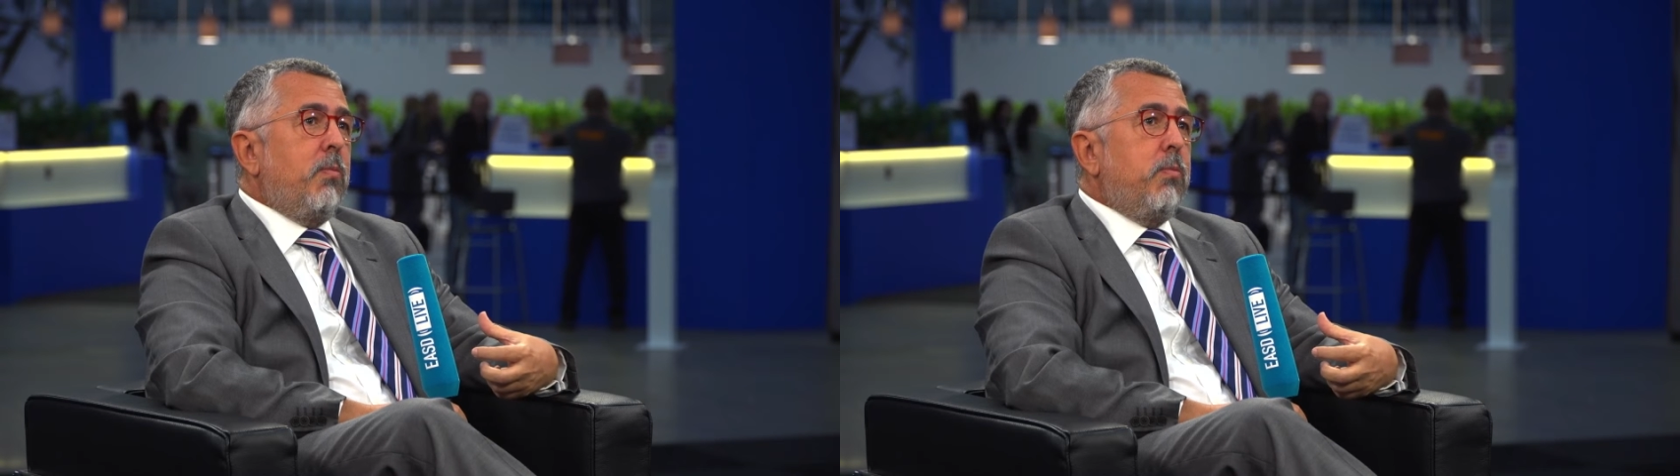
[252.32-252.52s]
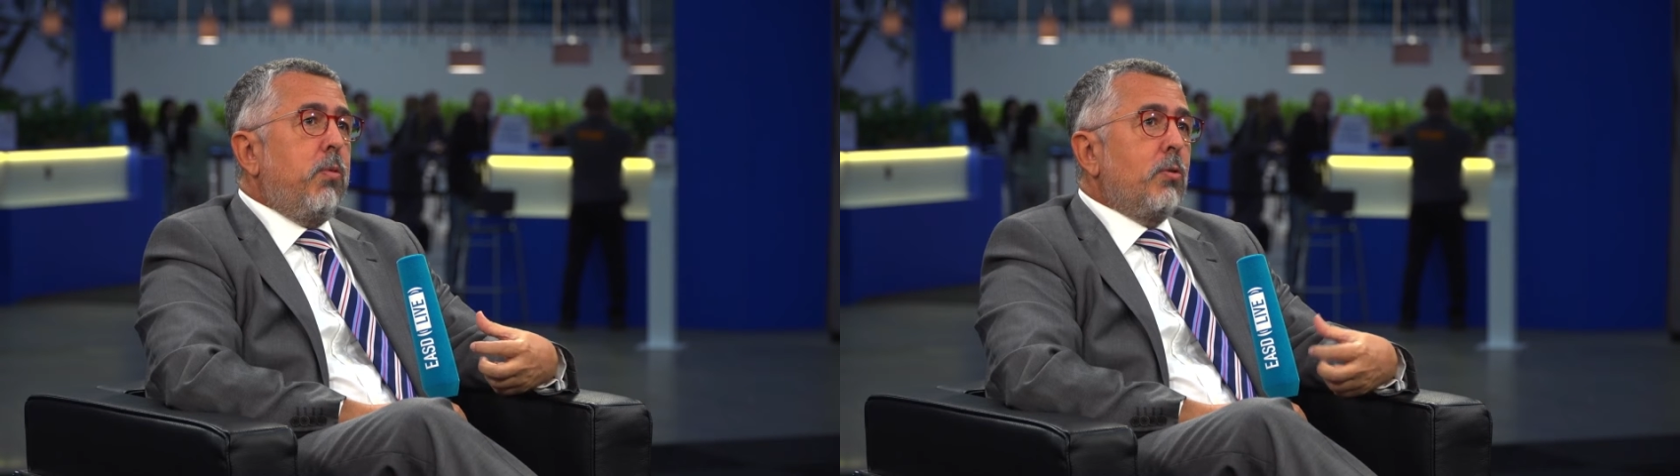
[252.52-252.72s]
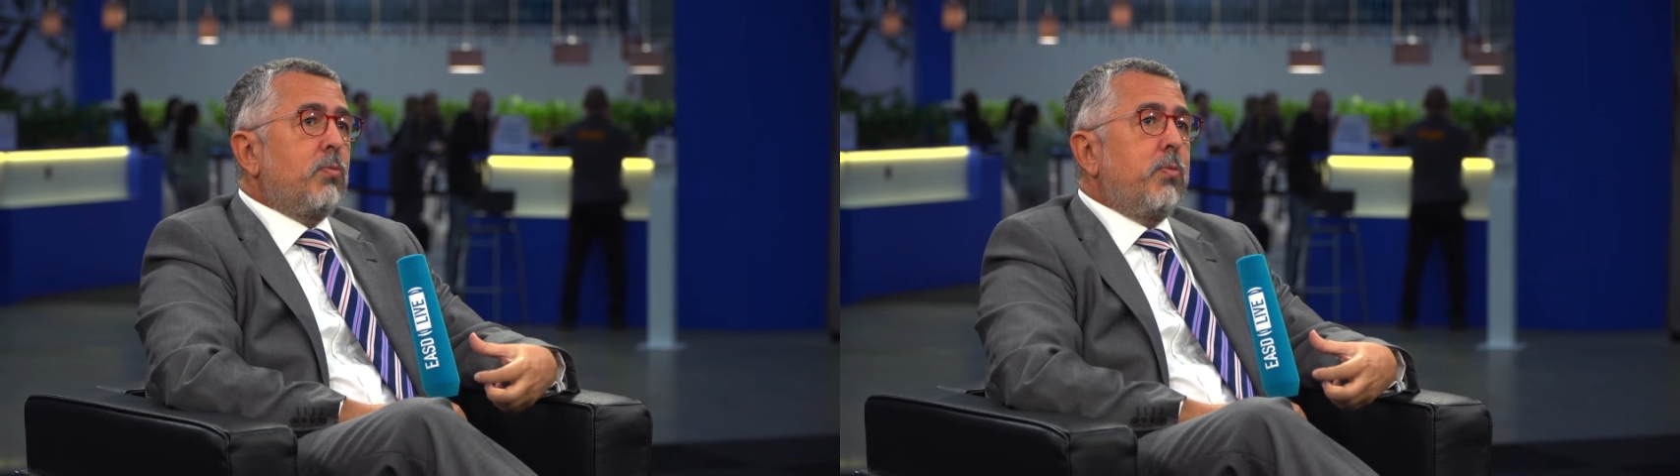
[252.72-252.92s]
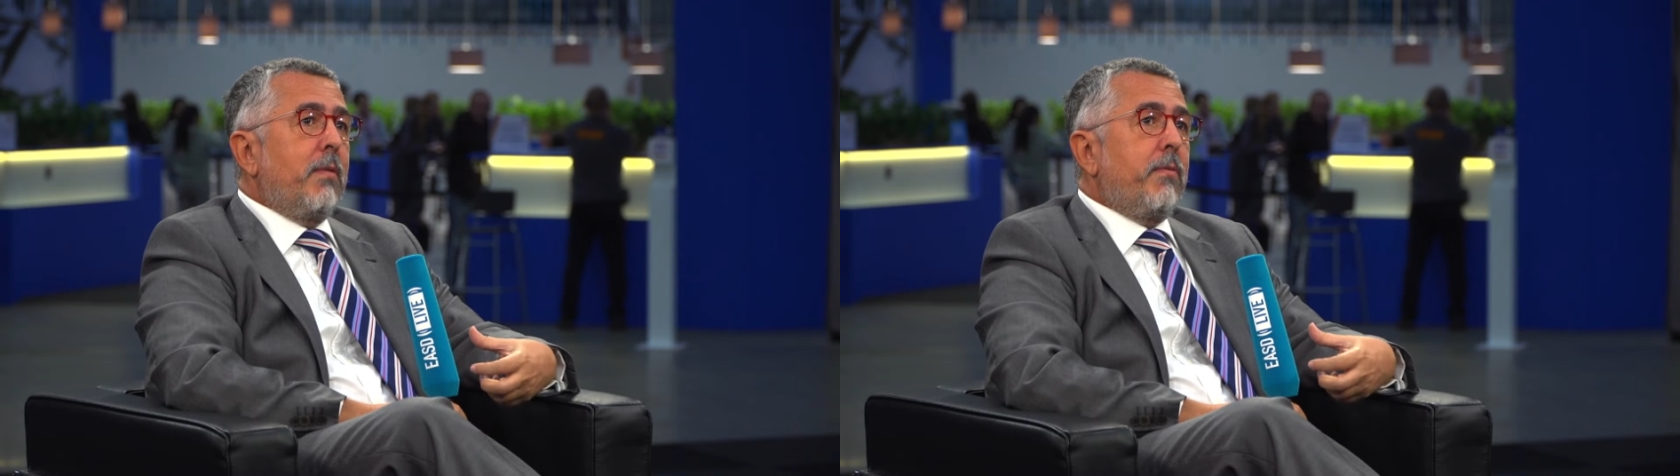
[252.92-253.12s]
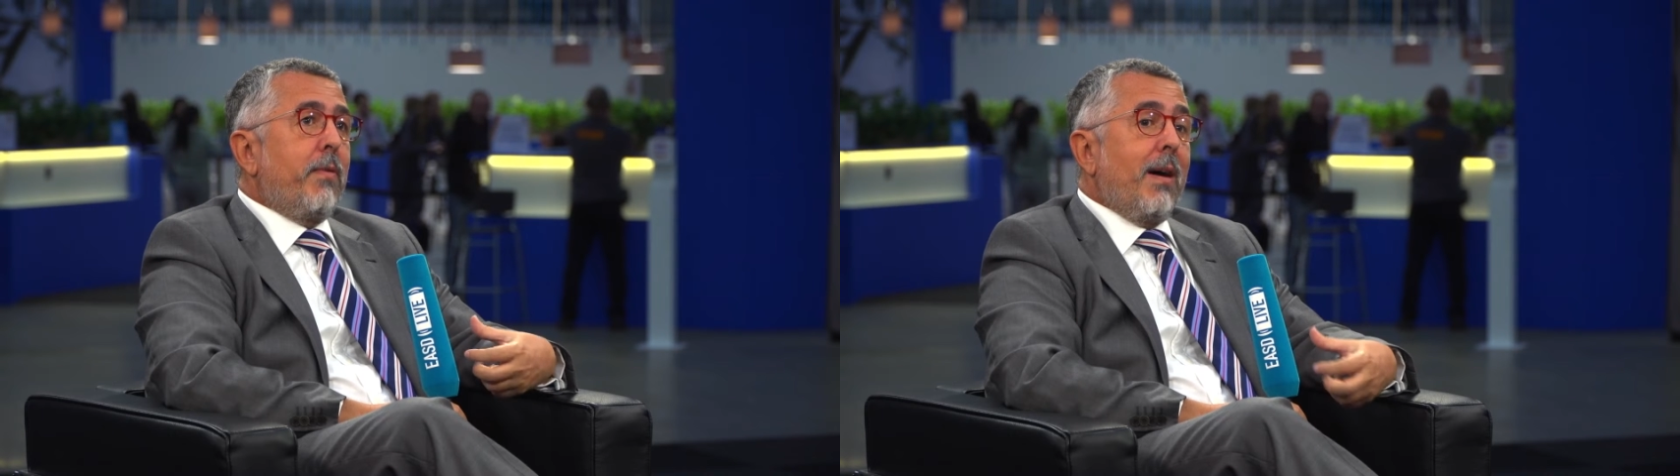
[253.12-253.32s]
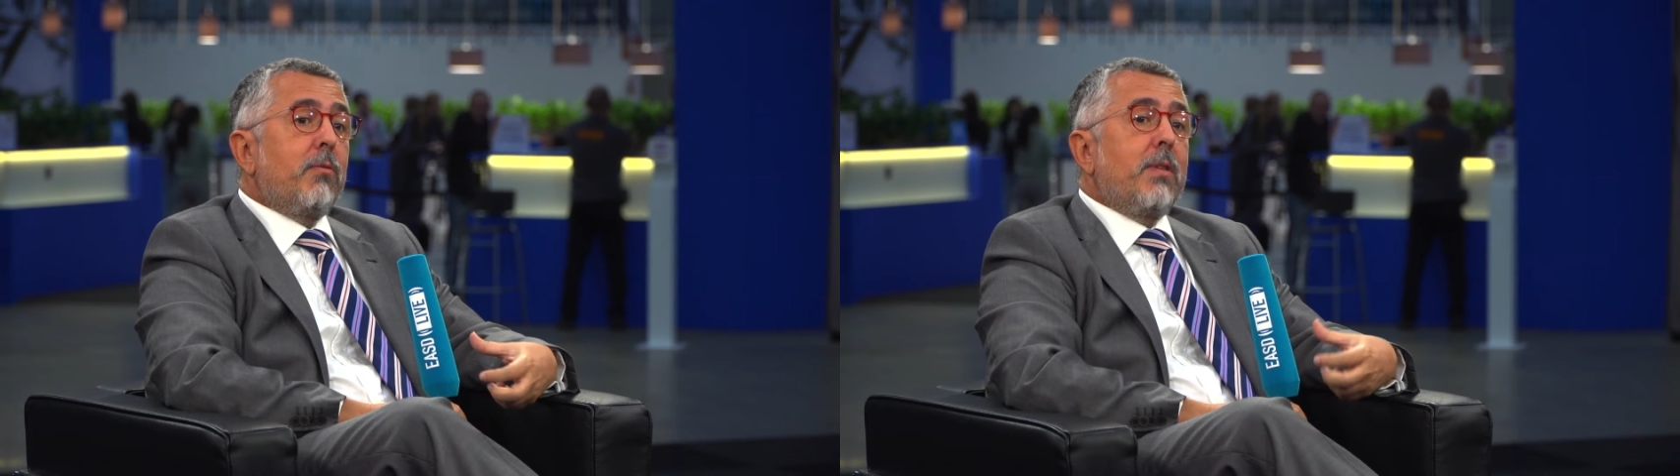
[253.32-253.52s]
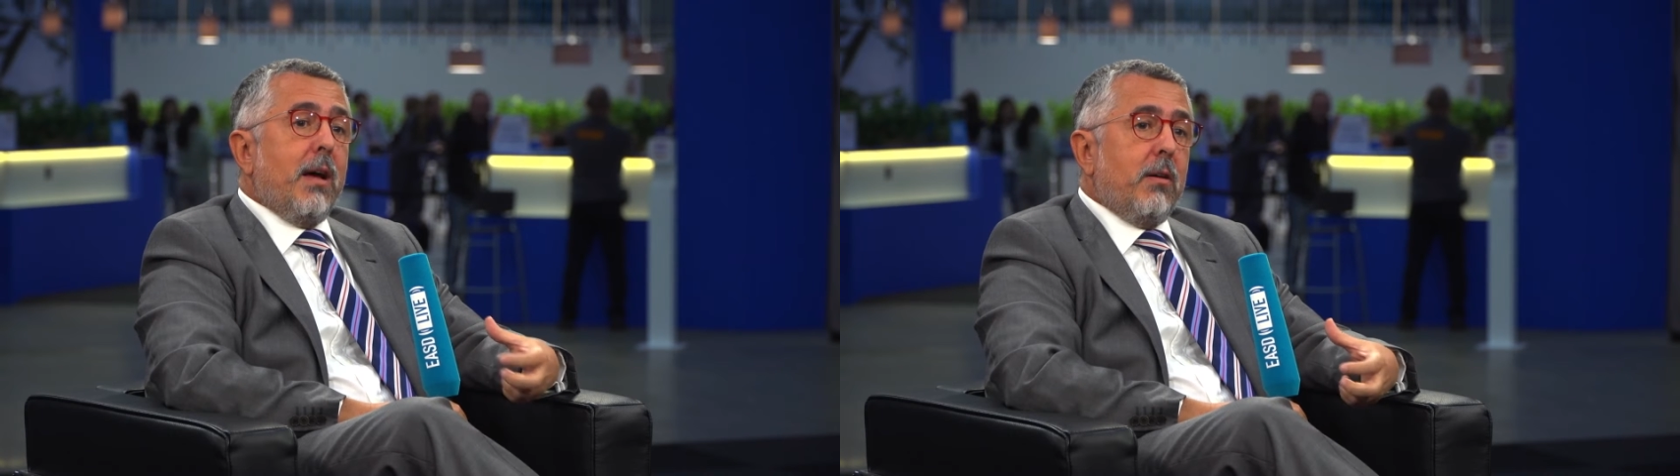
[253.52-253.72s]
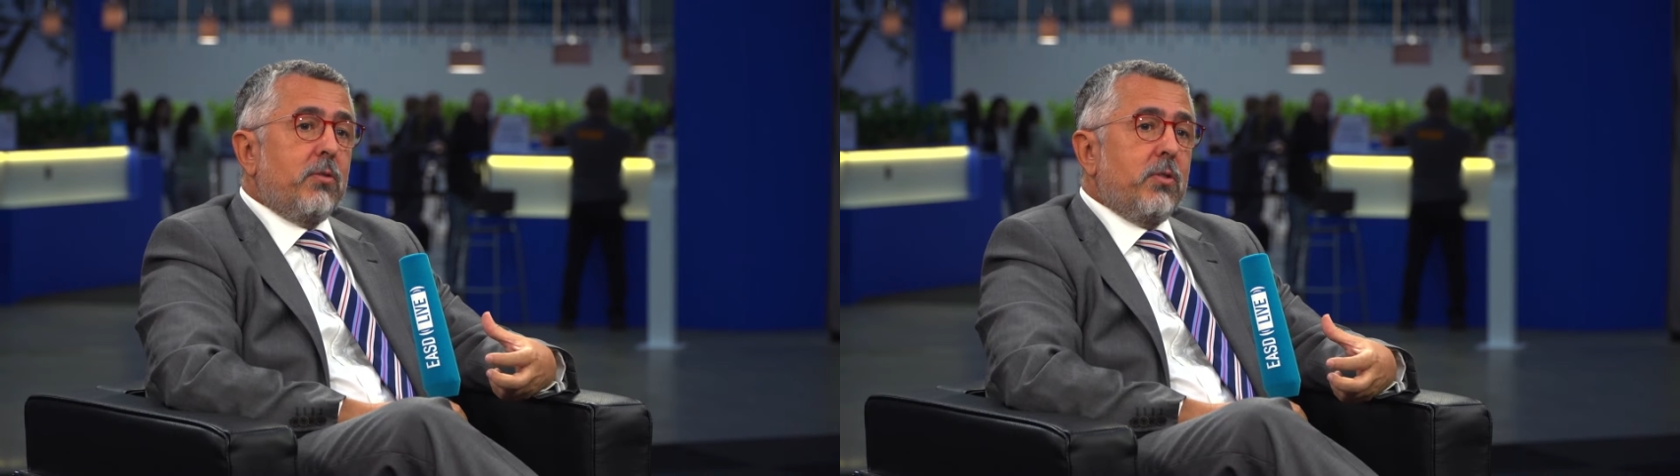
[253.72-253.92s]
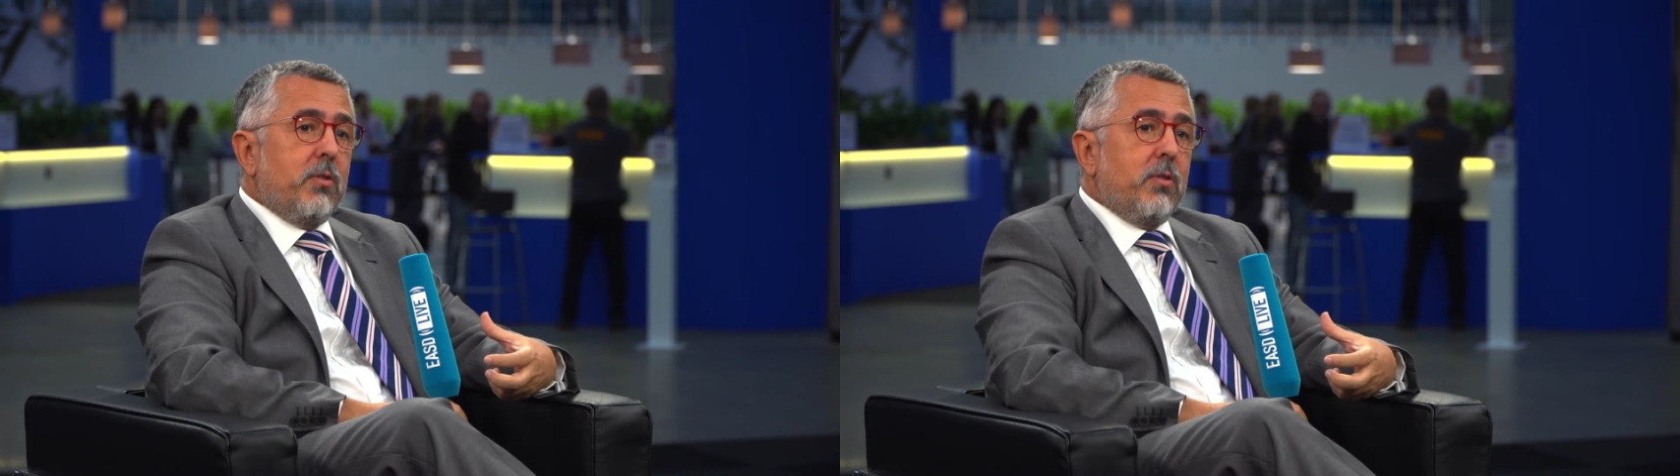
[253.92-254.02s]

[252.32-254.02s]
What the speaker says: What we've found out